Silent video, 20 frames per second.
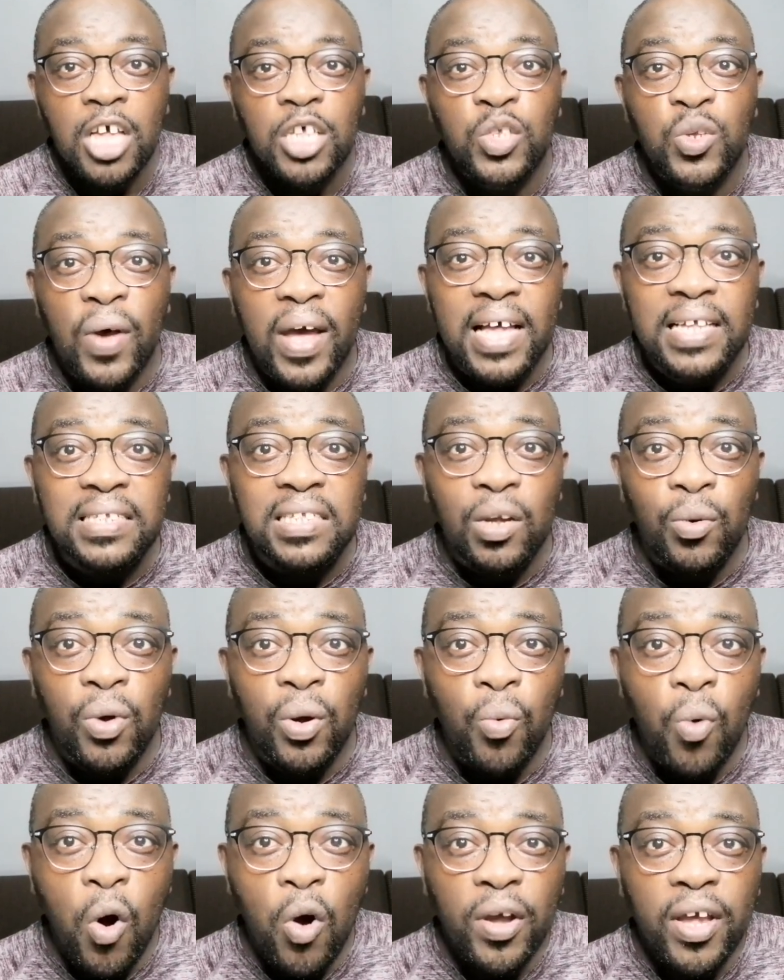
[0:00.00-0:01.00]
So as they
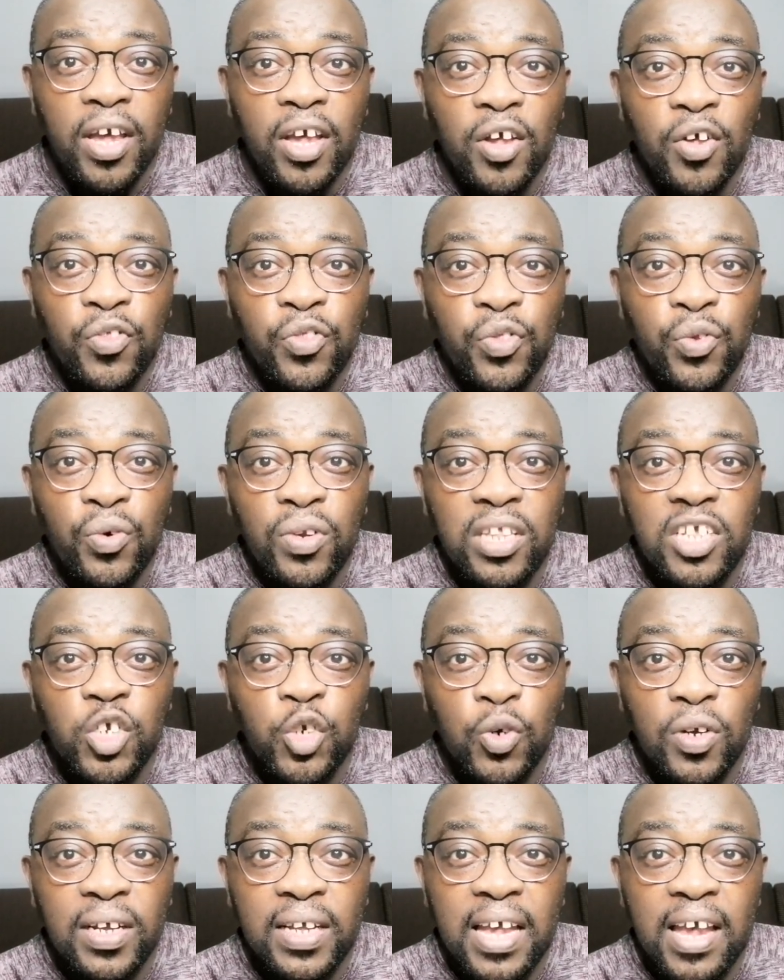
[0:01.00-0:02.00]
were walking through the
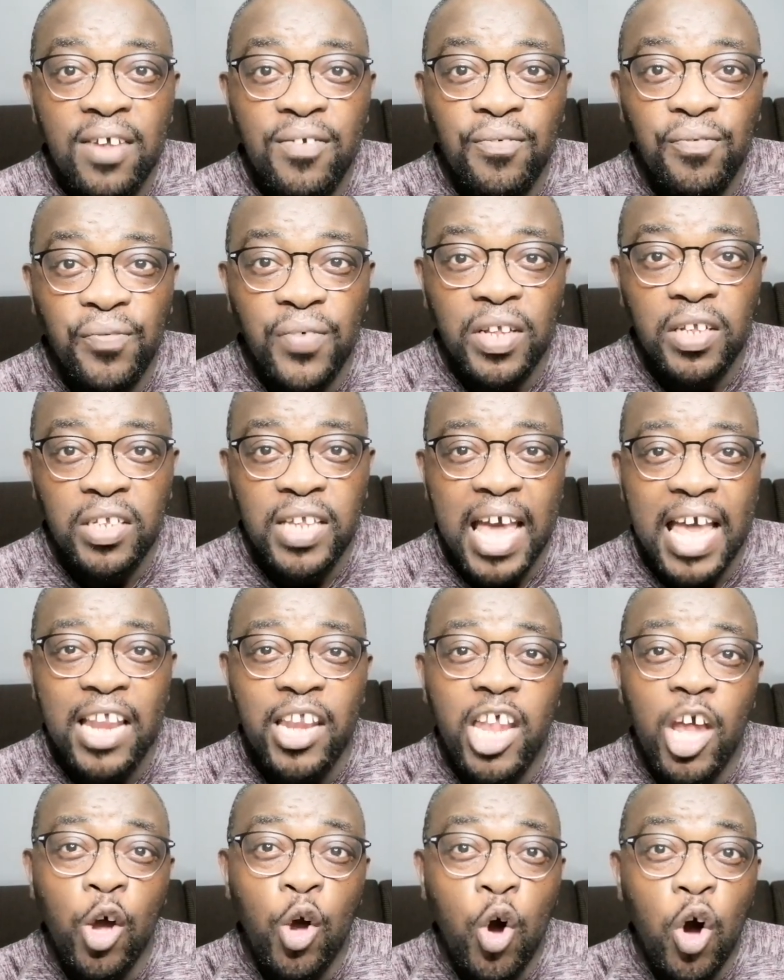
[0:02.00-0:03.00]
sugarcane field
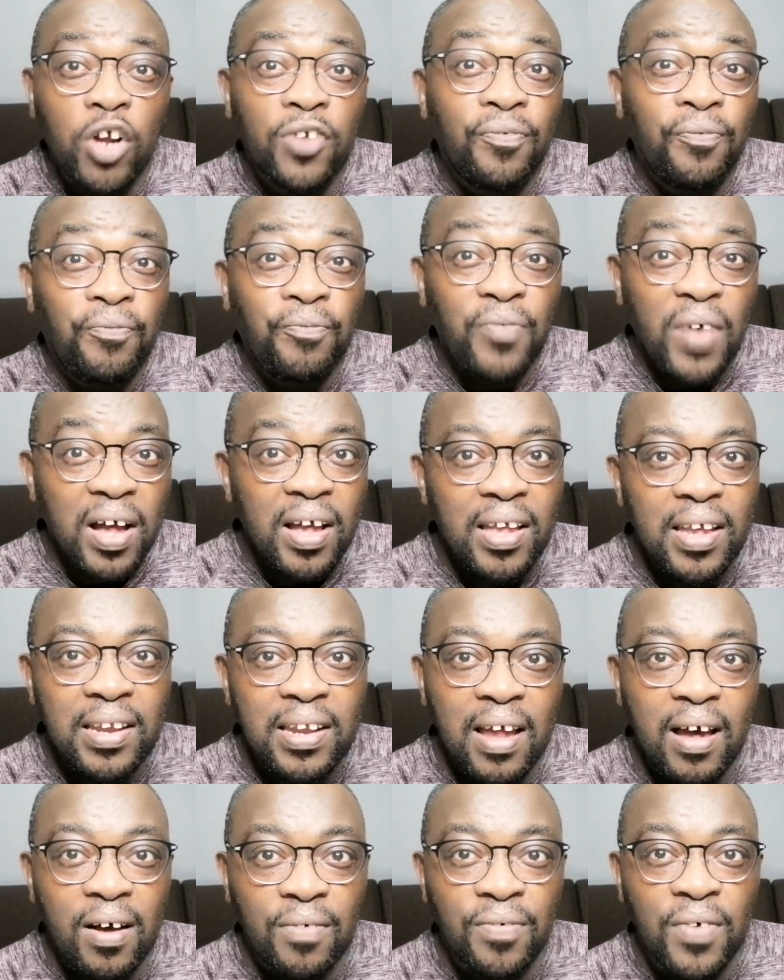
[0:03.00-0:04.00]
and they got far
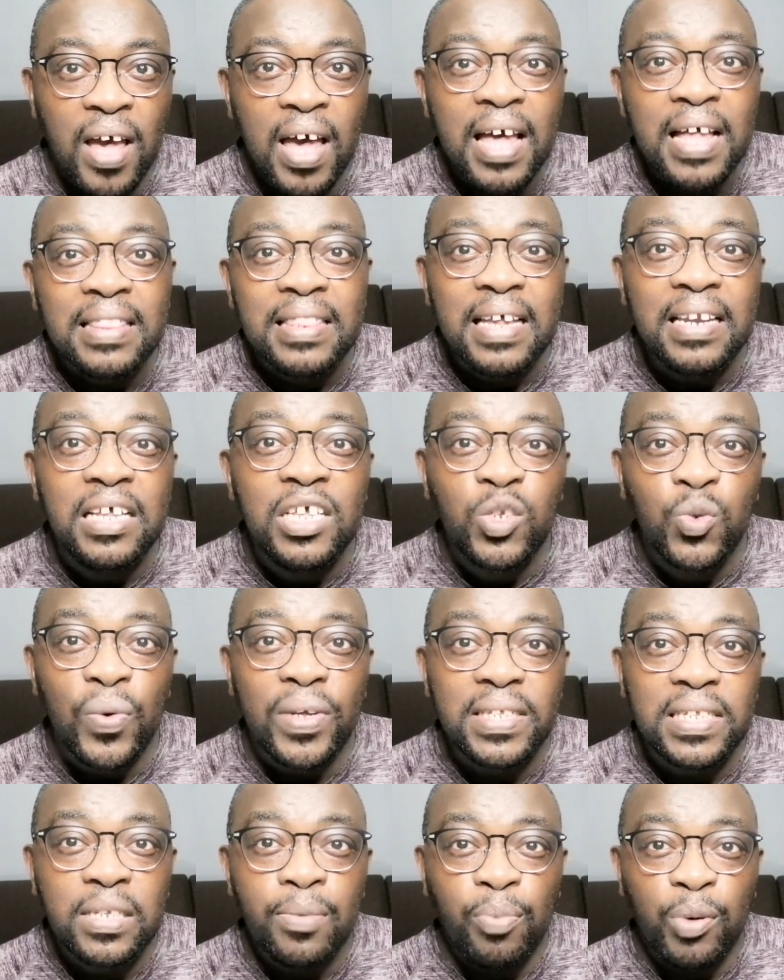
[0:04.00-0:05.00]
enough, that is
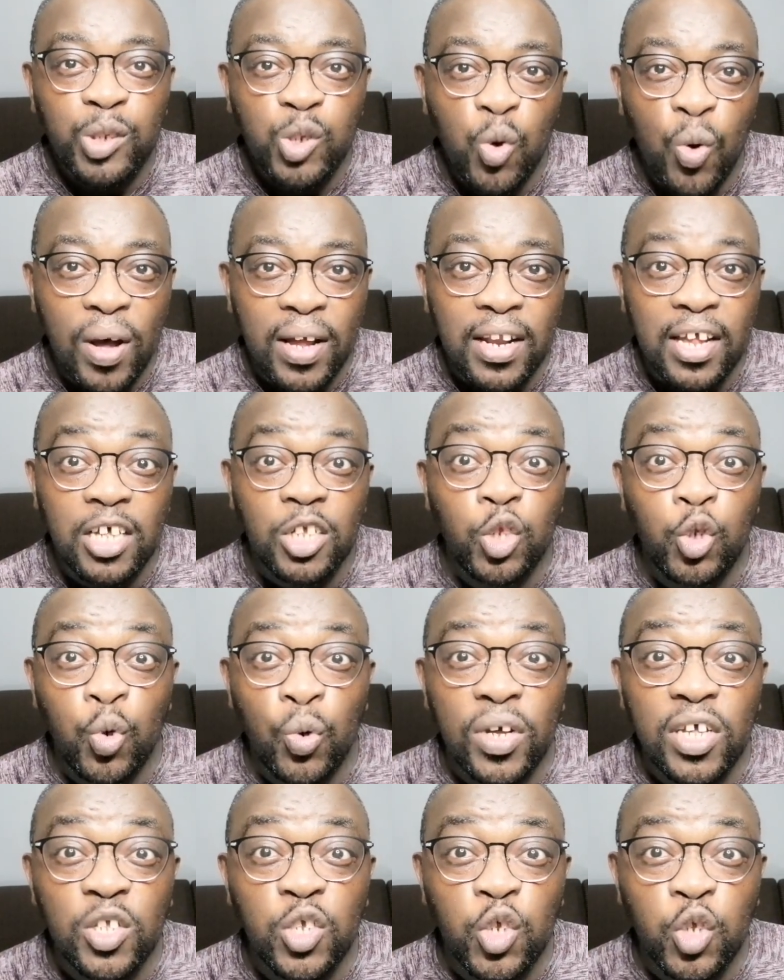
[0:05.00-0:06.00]
when Sipho Thwala
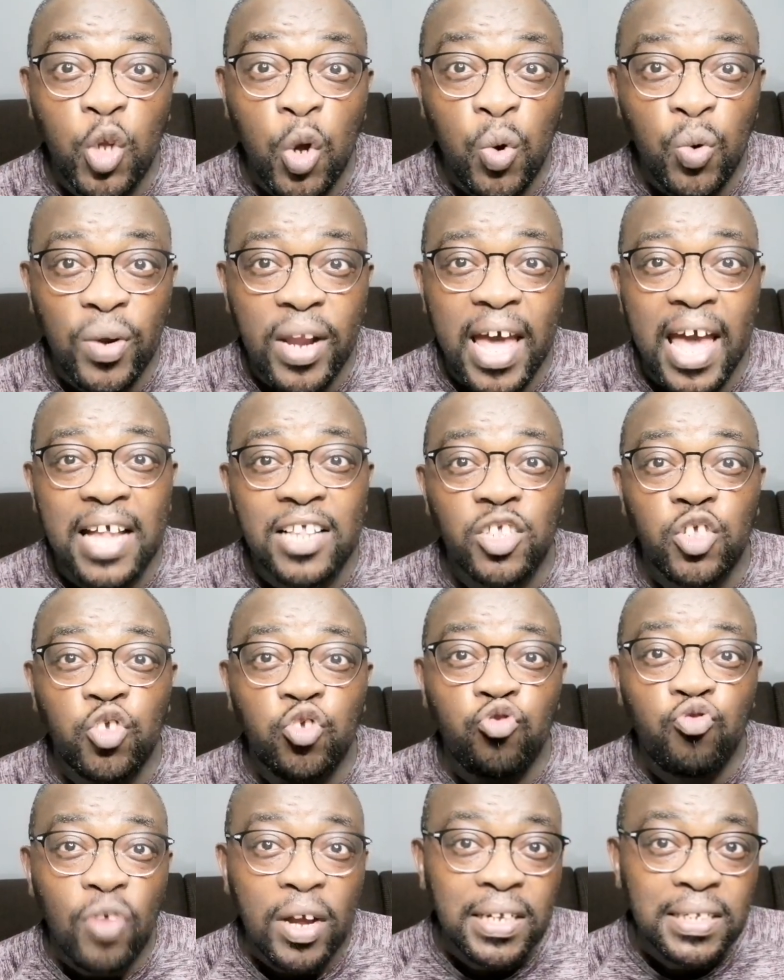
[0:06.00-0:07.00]
took a stone and
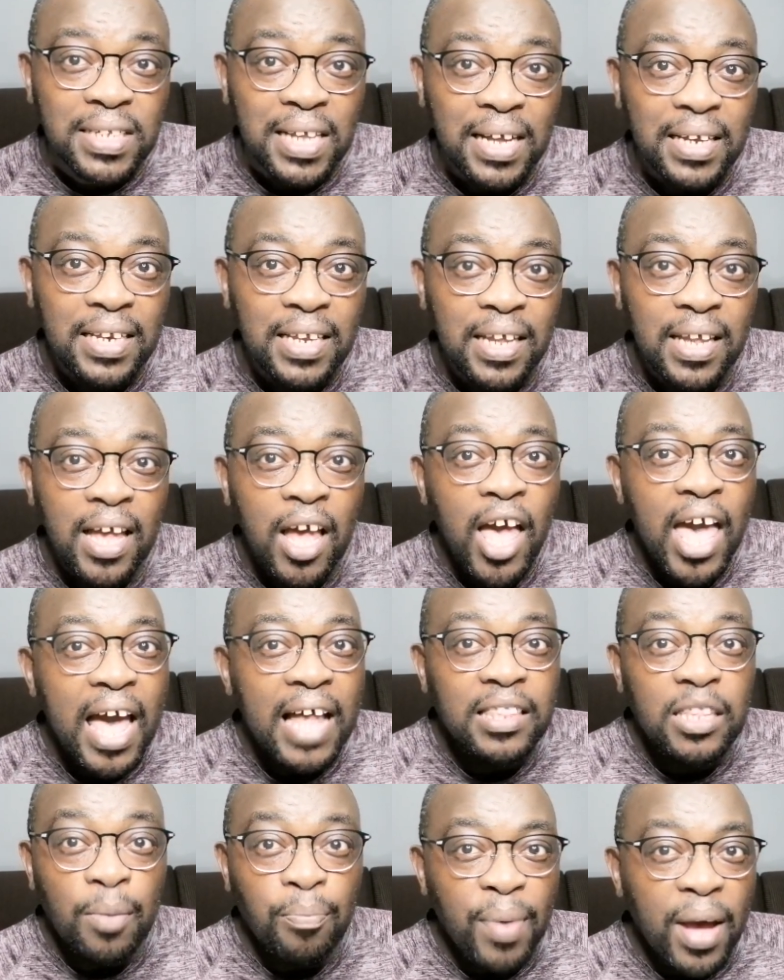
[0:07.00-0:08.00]
struck Thandi
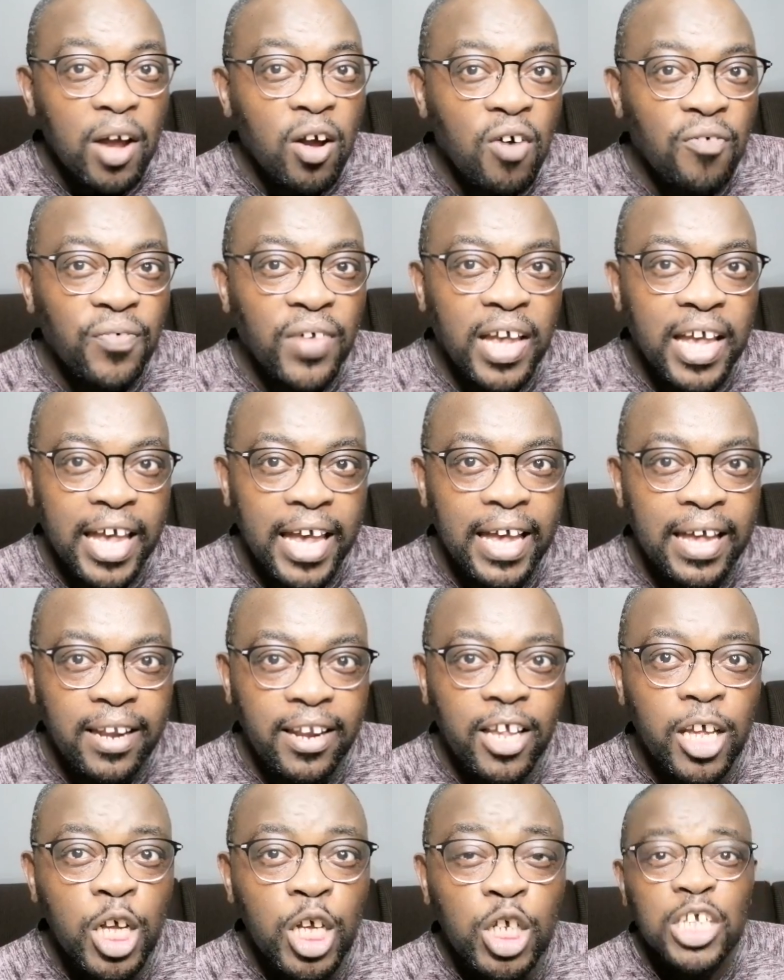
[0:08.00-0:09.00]
at the back of her
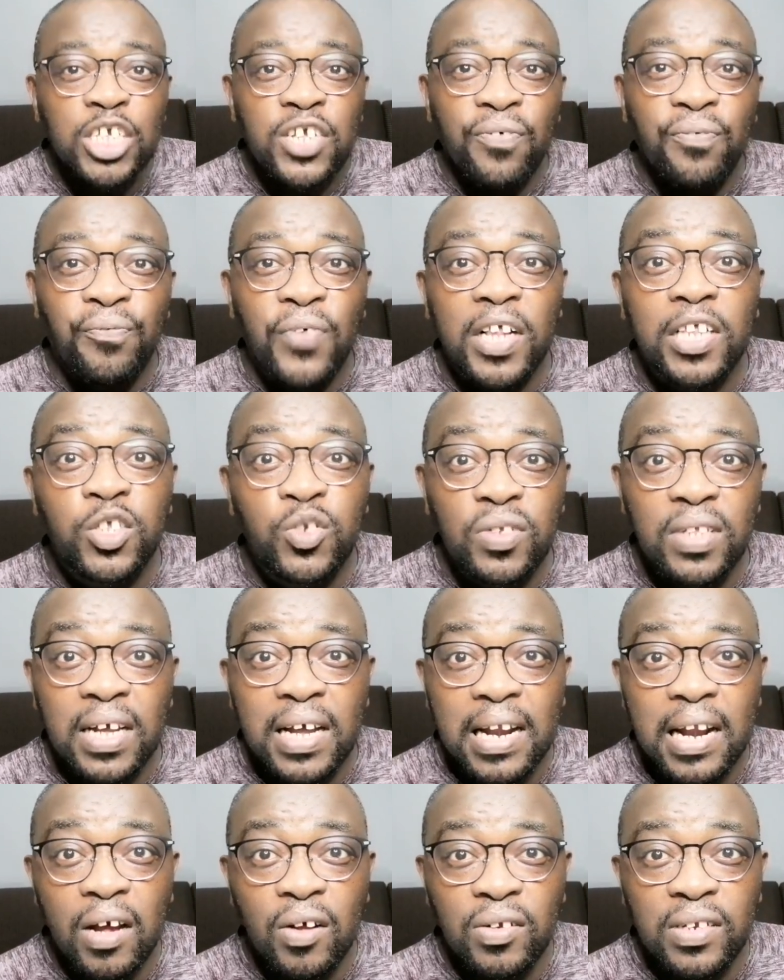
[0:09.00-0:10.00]
head. She fell to
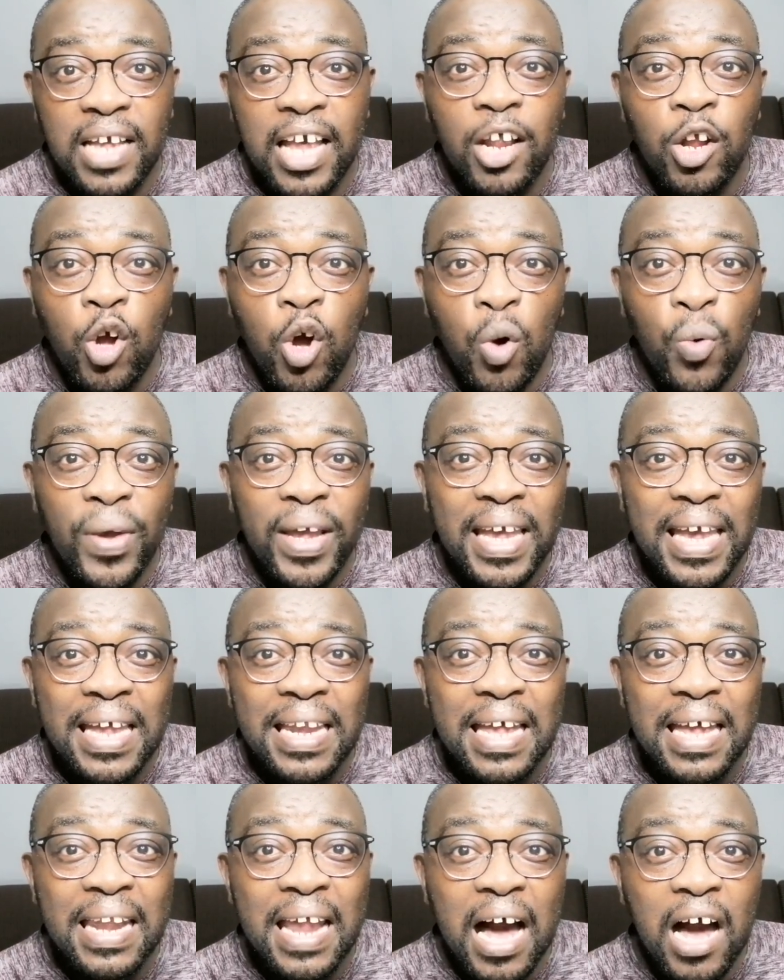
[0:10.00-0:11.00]
the ground and going
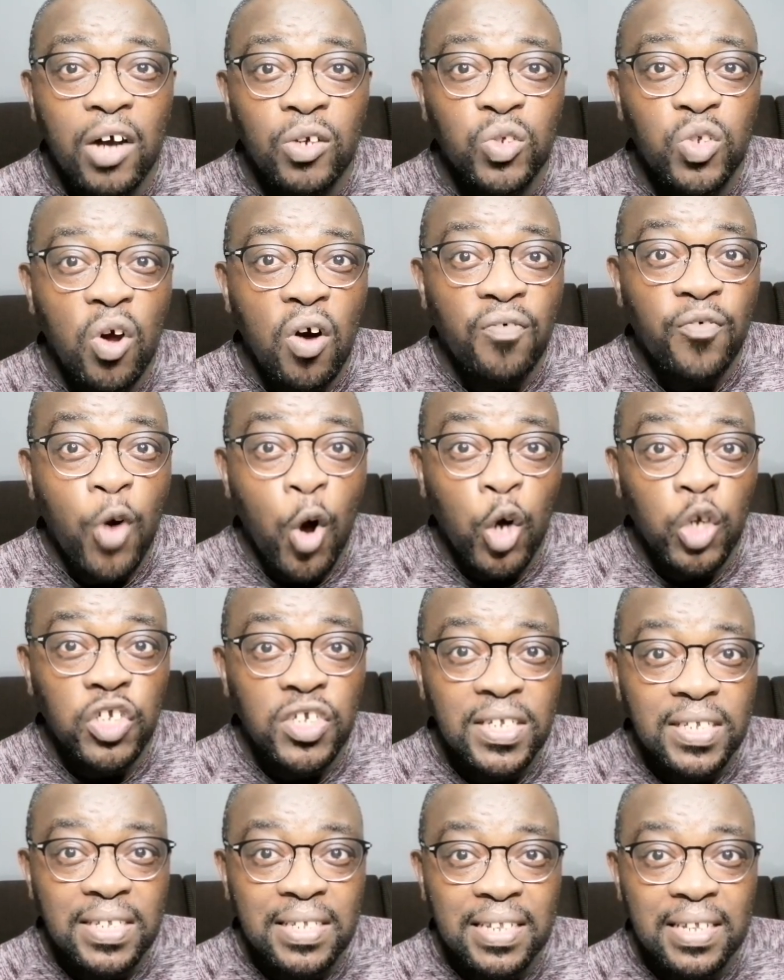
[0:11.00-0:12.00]
in and out of
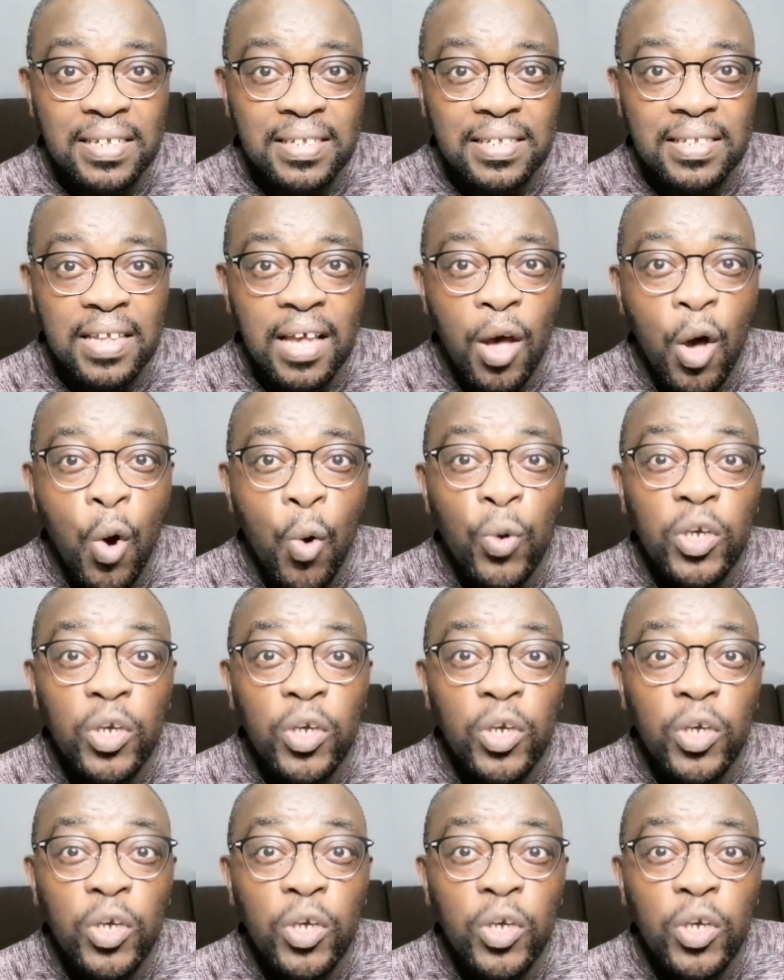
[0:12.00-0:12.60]
consciousness.